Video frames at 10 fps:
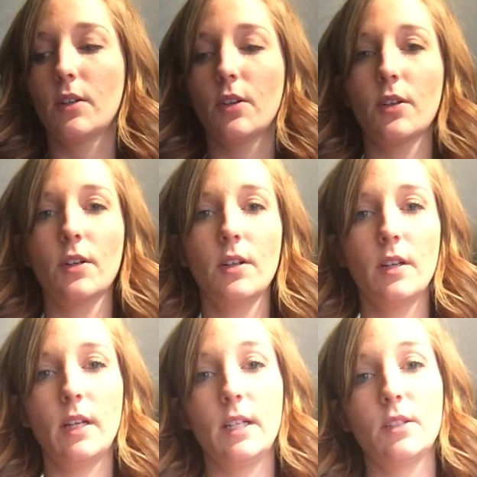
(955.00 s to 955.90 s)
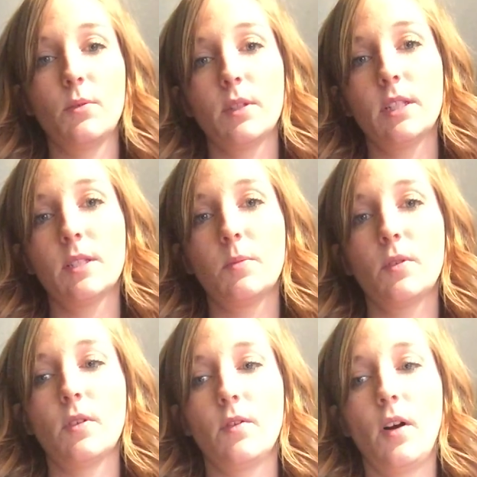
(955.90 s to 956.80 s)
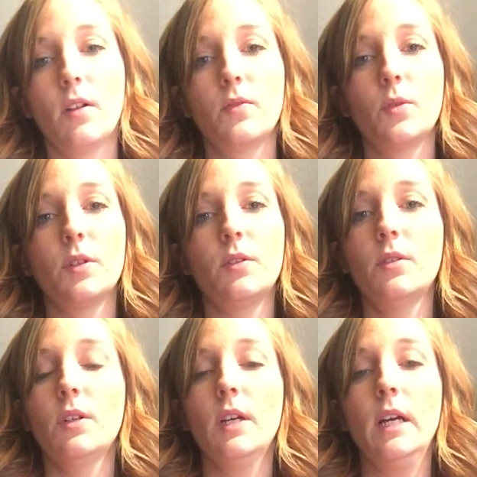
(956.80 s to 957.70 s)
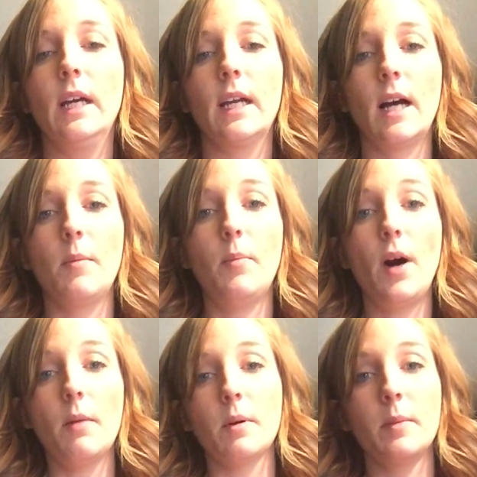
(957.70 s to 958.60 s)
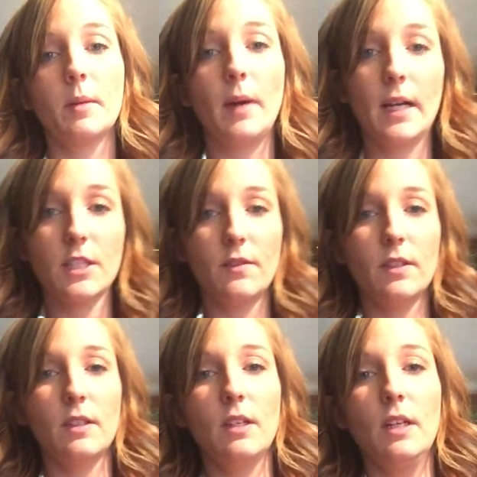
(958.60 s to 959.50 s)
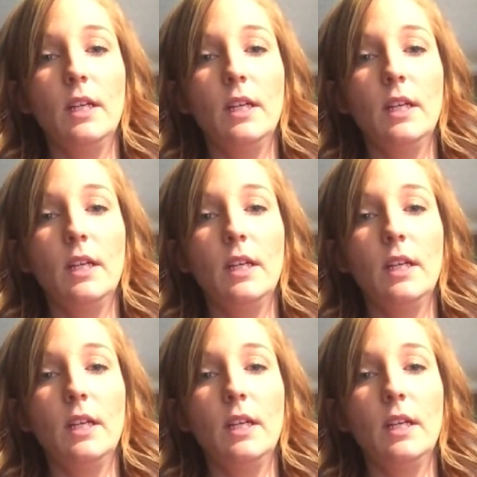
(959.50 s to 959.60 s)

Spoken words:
a cooker and I do 1 teaspoon of olive oil and I pop a big batch of it.